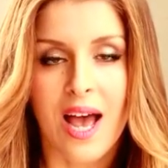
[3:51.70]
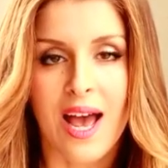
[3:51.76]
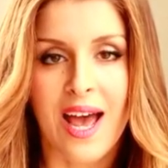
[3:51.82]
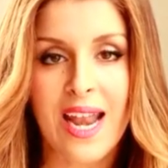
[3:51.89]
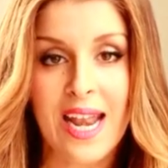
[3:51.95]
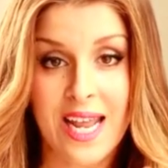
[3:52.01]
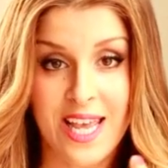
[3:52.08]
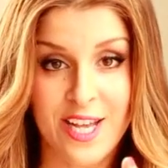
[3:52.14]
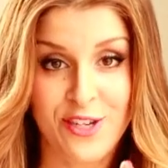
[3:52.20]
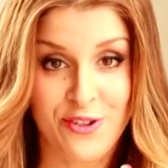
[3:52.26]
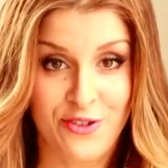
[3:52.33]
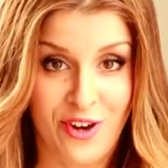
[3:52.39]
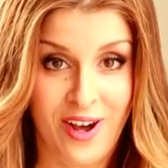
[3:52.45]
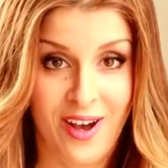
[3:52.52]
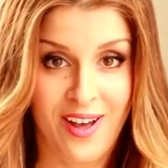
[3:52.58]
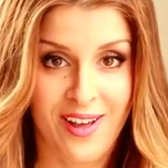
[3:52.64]
And I kid you
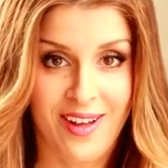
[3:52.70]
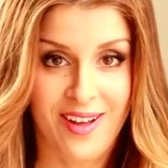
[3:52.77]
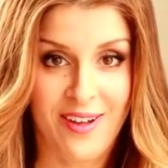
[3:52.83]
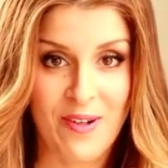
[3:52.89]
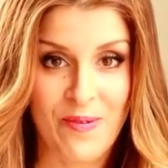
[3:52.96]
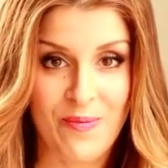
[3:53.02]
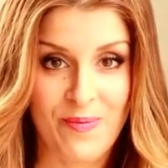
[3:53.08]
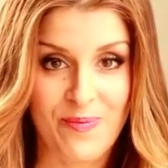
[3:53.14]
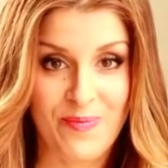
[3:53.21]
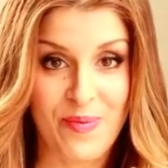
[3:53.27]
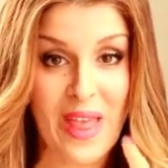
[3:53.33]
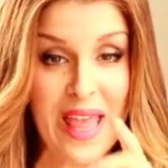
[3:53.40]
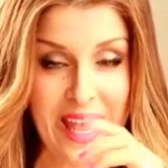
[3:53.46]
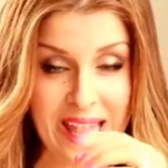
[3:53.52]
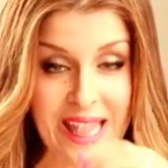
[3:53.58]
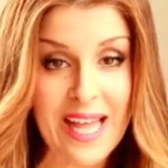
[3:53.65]
not,
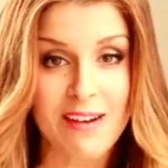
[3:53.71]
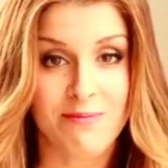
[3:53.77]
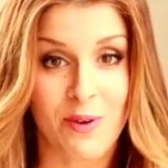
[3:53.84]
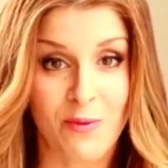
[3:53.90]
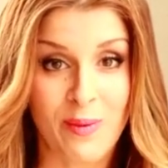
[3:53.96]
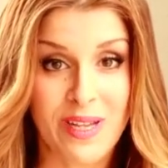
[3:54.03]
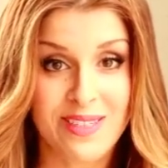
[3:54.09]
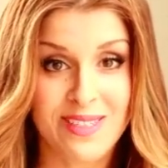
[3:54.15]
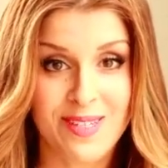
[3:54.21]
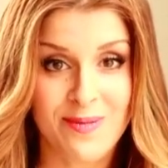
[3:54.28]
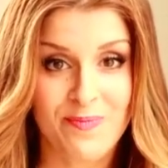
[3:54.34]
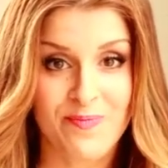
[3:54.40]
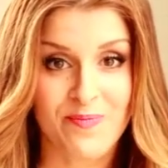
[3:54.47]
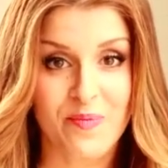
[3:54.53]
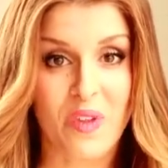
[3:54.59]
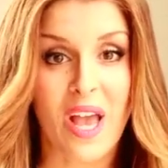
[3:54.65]
in that moment,
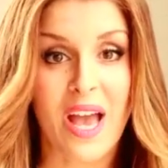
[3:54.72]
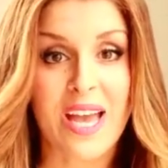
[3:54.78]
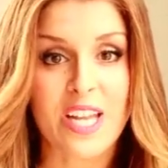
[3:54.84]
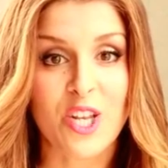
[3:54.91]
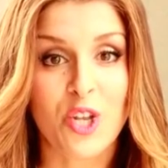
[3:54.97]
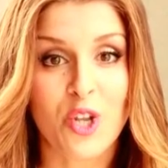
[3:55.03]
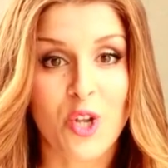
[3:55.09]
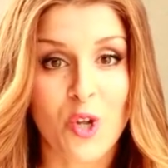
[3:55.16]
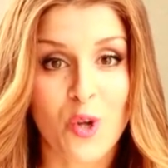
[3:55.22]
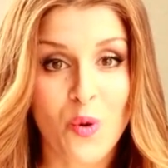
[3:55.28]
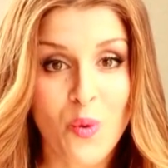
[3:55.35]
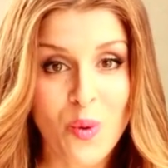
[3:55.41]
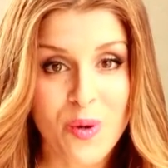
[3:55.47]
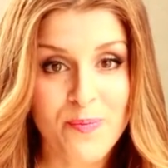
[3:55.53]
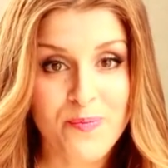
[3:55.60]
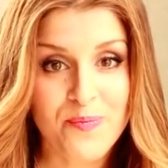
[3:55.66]
I
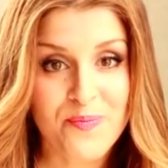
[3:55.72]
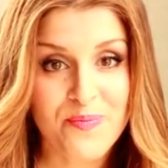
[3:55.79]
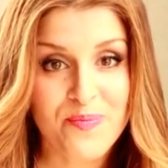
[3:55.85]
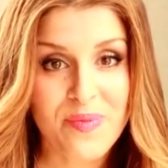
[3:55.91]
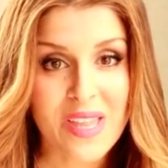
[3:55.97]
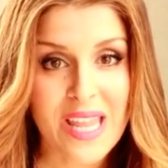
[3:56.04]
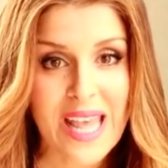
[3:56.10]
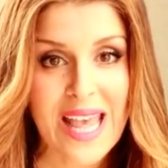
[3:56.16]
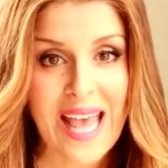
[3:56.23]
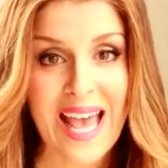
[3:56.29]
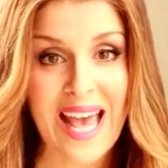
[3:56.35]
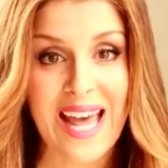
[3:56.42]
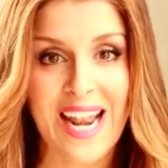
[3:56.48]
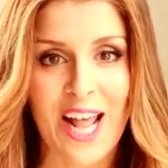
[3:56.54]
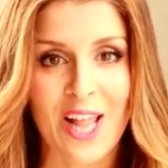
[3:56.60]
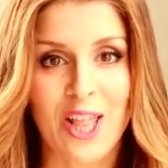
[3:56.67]
knew,
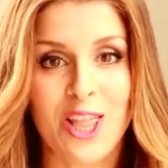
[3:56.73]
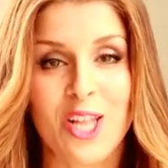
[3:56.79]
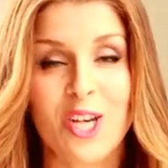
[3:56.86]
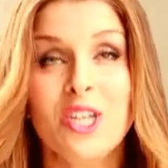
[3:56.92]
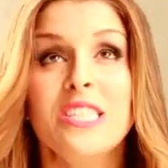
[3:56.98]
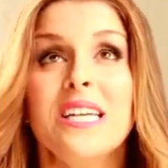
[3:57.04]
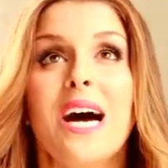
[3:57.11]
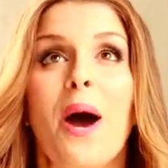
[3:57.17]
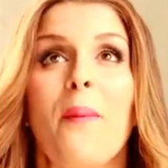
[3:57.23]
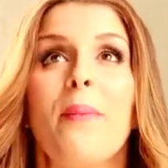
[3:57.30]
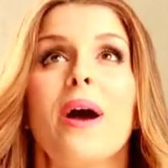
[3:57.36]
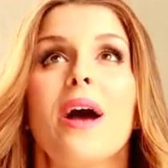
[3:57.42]
and I looked up.